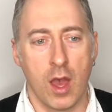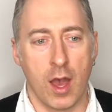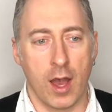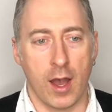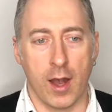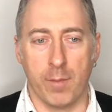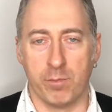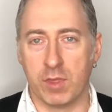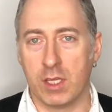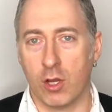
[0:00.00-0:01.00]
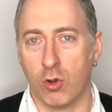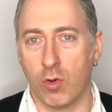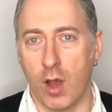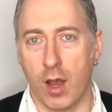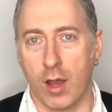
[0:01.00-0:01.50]

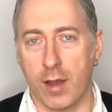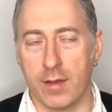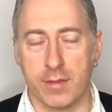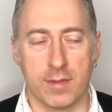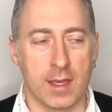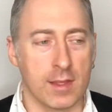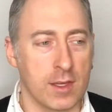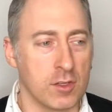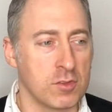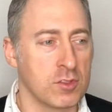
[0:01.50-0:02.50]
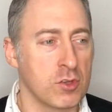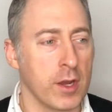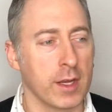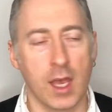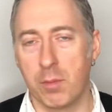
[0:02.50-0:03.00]
They
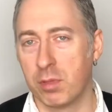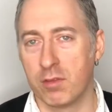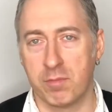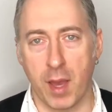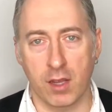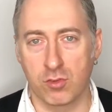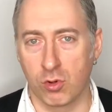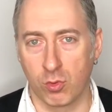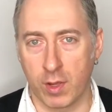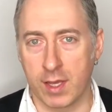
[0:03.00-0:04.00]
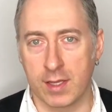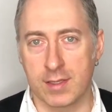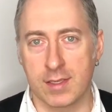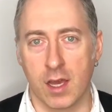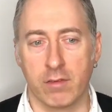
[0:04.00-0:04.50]
tried a couple of backdoor
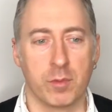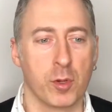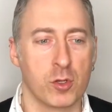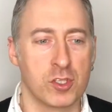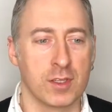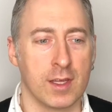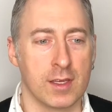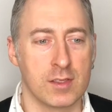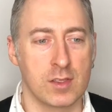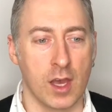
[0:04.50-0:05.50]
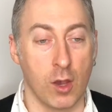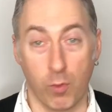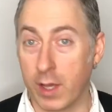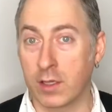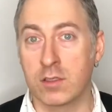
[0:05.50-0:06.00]
ways of approaching this,
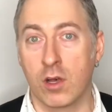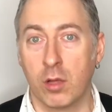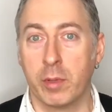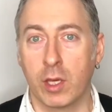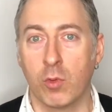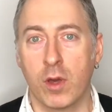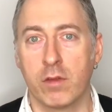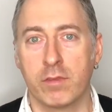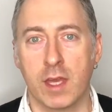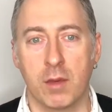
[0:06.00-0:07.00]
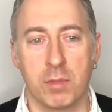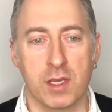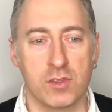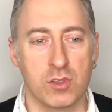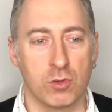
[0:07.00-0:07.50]
Wagenthal being one of the
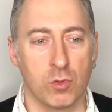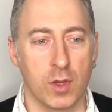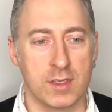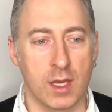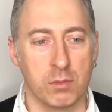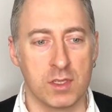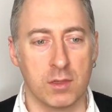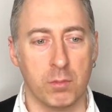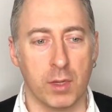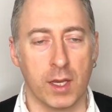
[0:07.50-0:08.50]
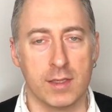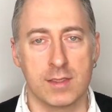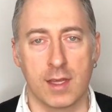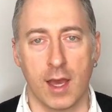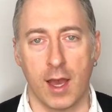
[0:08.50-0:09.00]
MPs who attempted,
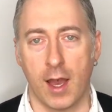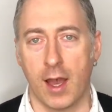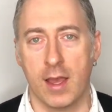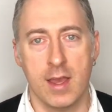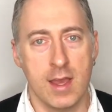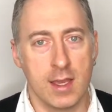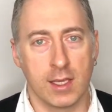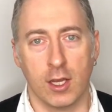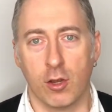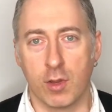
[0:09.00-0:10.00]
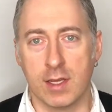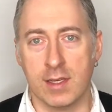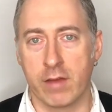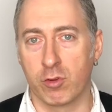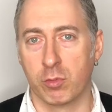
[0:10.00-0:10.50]
but it
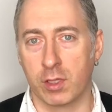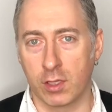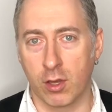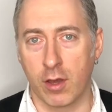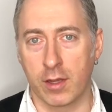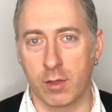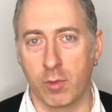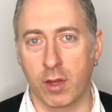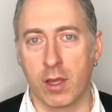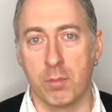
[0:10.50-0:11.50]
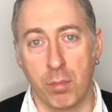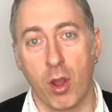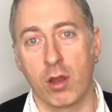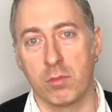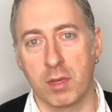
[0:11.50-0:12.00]
never really got anywhere, in
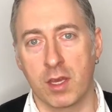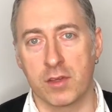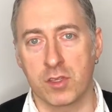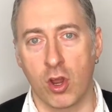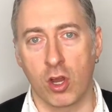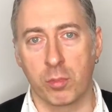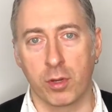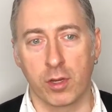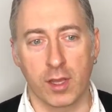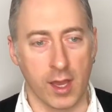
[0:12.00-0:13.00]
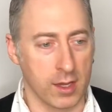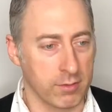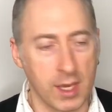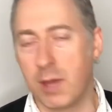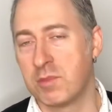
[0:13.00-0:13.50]
part because Harper kind of
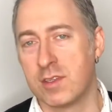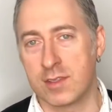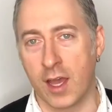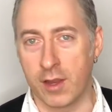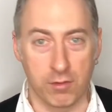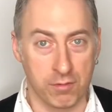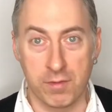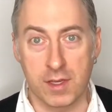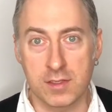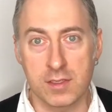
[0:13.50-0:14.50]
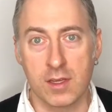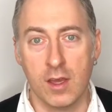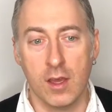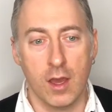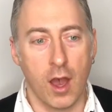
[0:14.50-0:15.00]
kept his iron fist
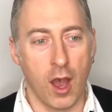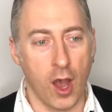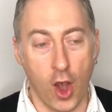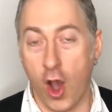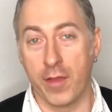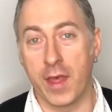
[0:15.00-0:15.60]
on